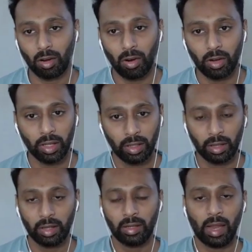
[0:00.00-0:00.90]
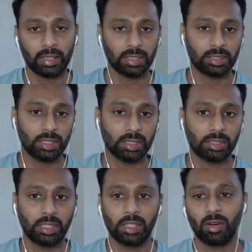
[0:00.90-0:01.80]
recording in
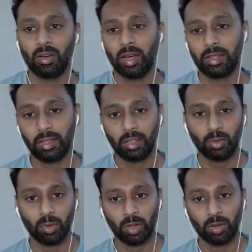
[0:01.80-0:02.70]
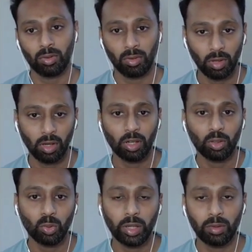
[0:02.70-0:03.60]
adjacency, or let's say you want to
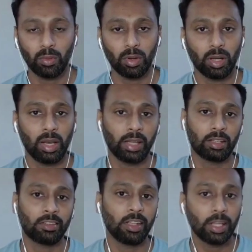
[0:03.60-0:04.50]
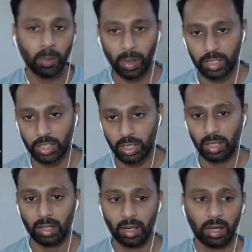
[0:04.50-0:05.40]
do it like
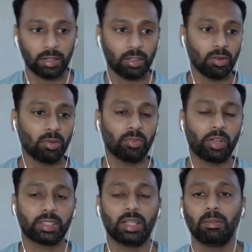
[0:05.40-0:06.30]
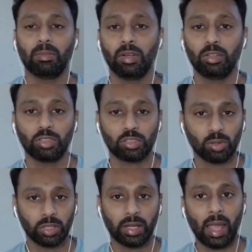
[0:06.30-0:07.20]
sequentially, right? So for example, you
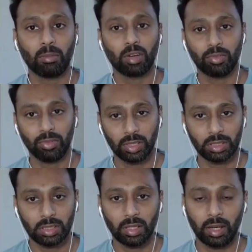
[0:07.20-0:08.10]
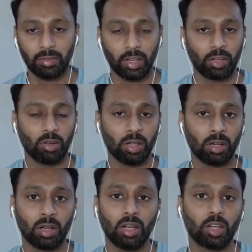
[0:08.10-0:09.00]
show the camera first, right, where you are
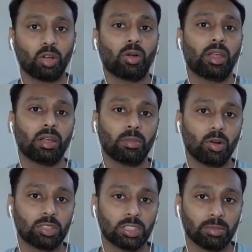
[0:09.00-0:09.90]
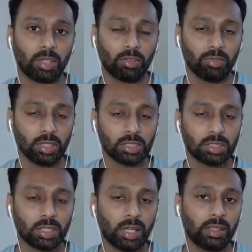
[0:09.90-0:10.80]
talking about something
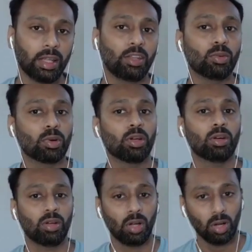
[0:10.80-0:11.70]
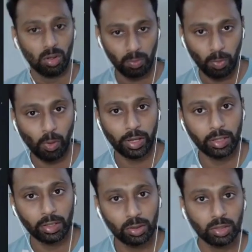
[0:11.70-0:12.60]
first, and then you want to
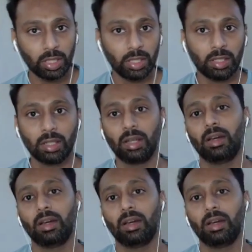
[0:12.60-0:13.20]
point to the